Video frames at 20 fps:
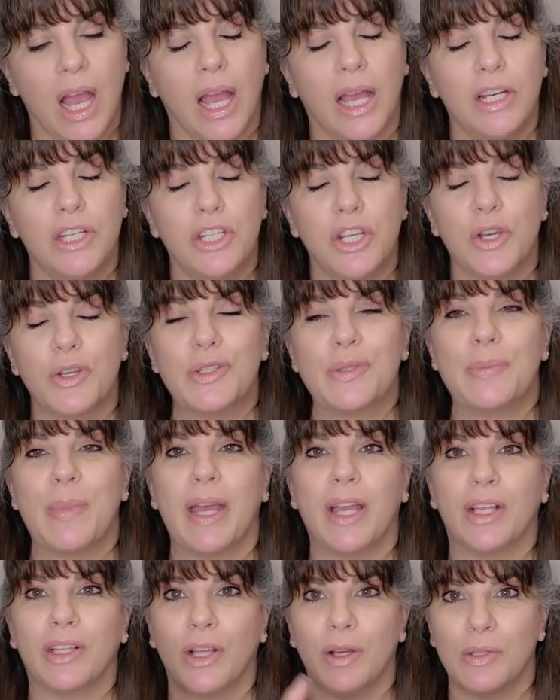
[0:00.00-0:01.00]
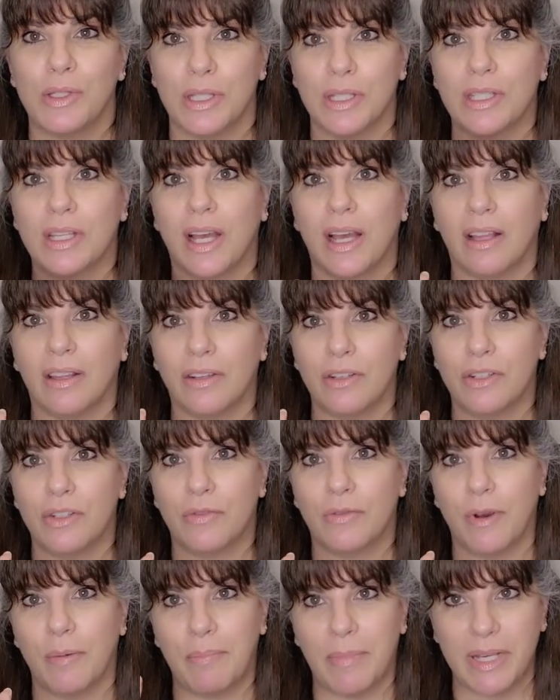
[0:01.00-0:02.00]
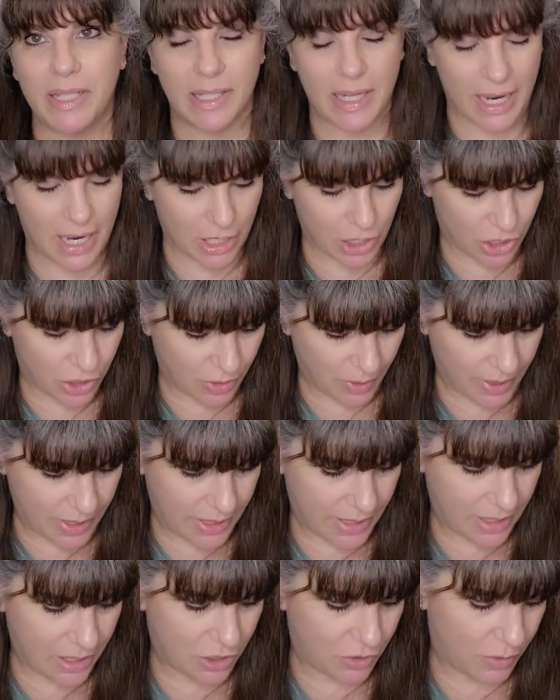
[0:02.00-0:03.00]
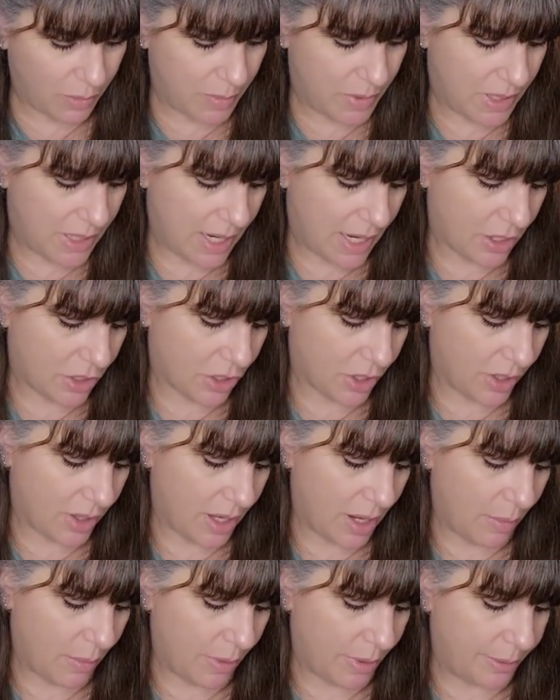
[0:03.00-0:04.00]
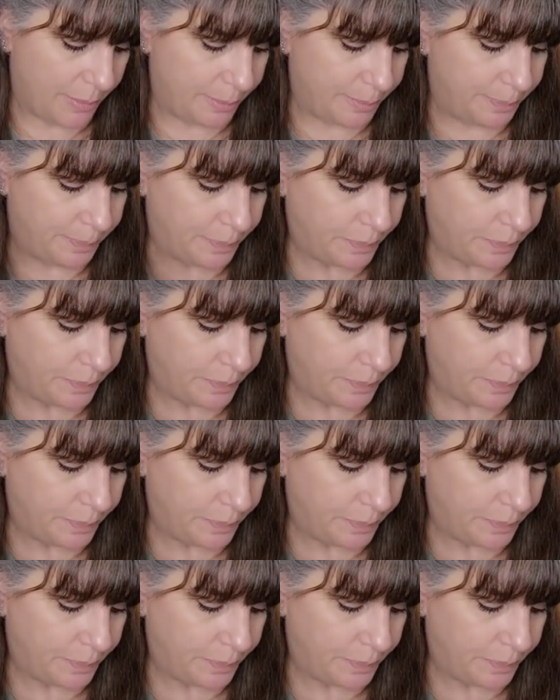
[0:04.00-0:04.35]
I chose my closest colors from my stash. So I stitched from stash on that one.